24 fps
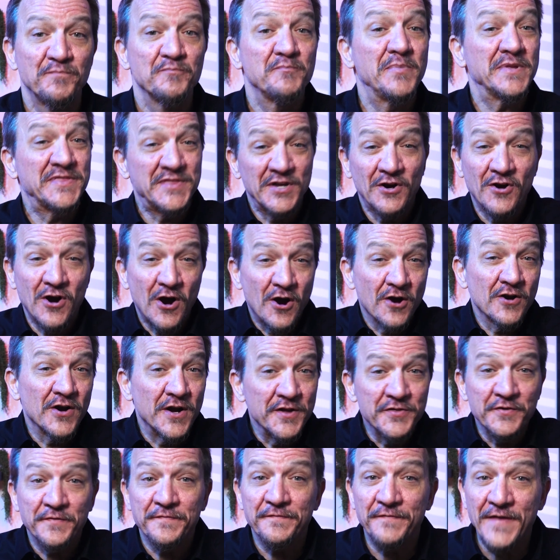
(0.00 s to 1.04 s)
But there are
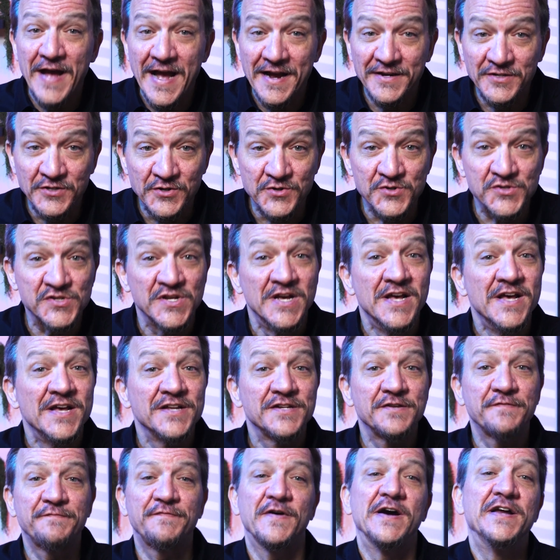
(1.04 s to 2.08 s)
other factors
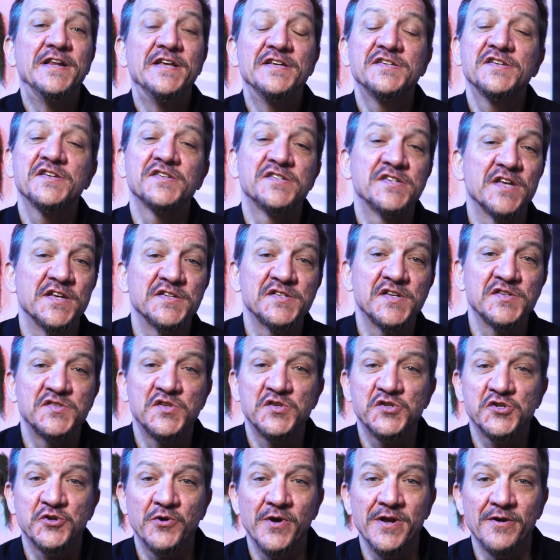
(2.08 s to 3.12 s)
to finding success as a
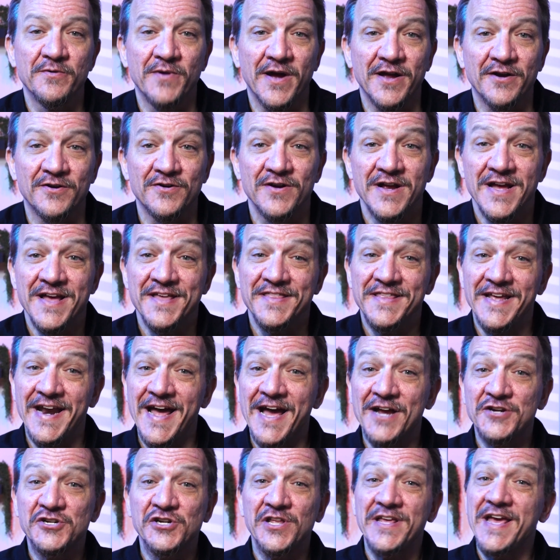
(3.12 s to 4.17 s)
screenwriter that
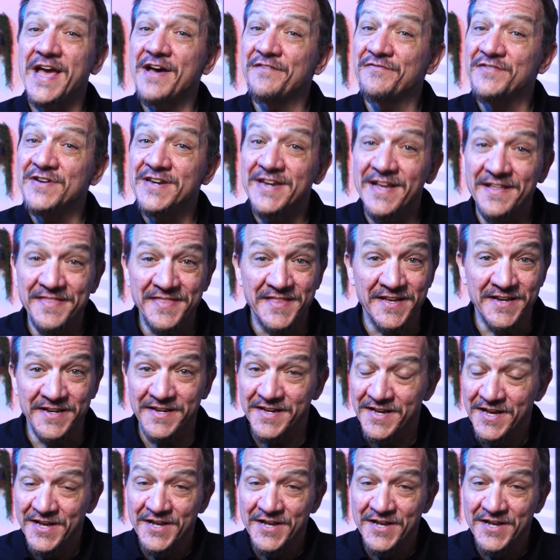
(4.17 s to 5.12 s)
actually have nothing